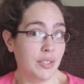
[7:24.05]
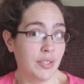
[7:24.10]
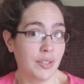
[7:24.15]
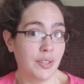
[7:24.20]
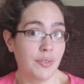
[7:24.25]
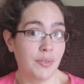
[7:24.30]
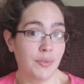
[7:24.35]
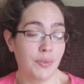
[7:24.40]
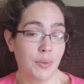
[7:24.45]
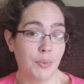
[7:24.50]

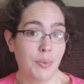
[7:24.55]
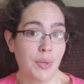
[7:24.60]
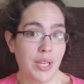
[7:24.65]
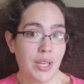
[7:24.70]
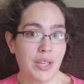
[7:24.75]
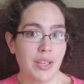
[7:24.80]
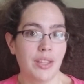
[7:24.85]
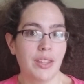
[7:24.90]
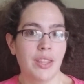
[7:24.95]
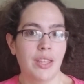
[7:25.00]
of the
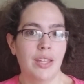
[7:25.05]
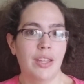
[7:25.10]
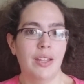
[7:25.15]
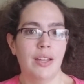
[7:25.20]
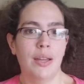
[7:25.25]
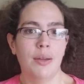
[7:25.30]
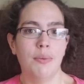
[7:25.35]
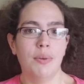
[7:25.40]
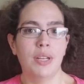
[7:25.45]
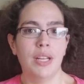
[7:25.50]
week that
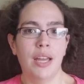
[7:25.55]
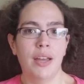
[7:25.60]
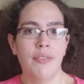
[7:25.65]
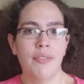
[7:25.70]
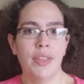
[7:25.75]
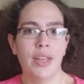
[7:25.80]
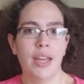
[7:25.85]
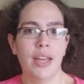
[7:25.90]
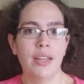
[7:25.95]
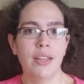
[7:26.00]
I would have
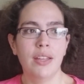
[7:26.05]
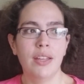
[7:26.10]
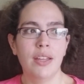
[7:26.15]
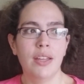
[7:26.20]
that.